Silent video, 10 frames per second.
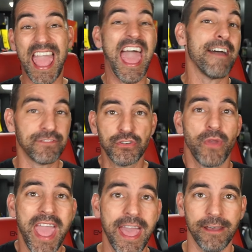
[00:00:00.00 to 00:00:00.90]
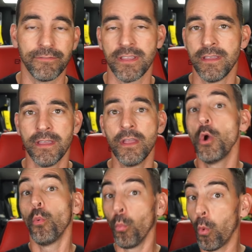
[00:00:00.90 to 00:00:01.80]
have to have.
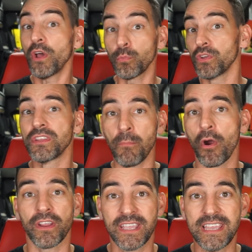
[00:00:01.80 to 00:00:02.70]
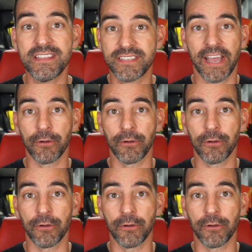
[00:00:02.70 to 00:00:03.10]
What would the marquee title